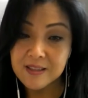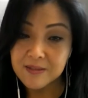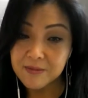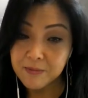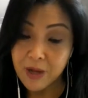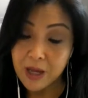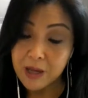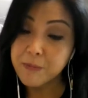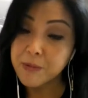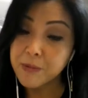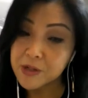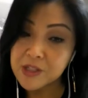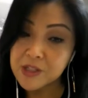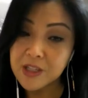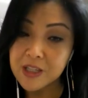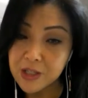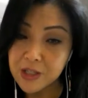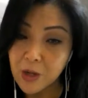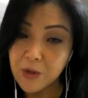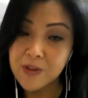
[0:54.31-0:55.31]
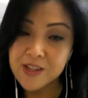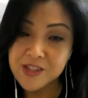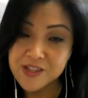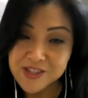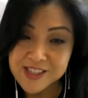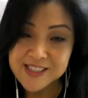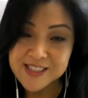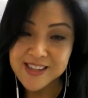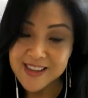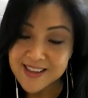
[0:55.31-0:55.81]
I personally know that she
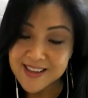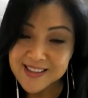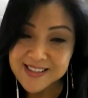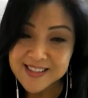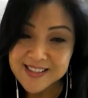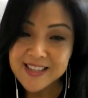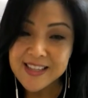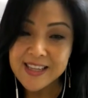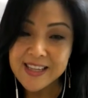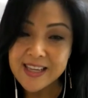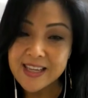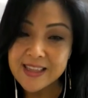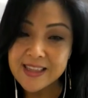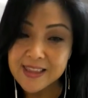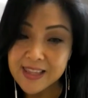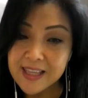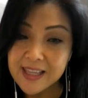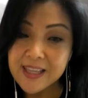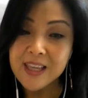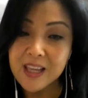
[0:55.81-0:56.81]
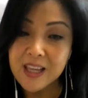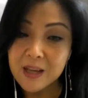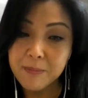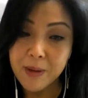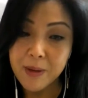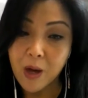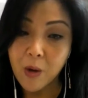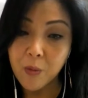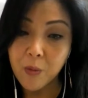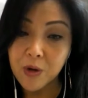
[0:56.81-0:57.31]
takes in thinking
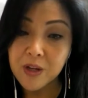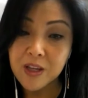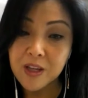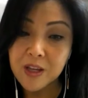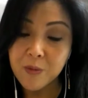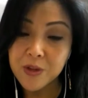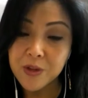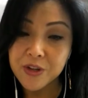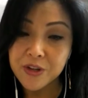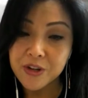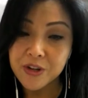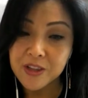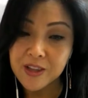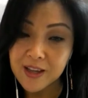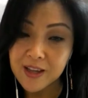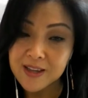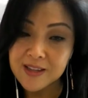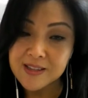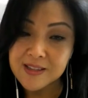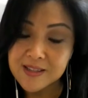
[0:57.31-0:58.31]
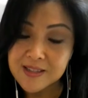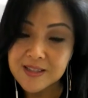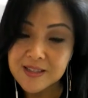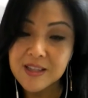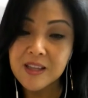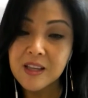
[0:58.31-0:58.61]
about working with her clients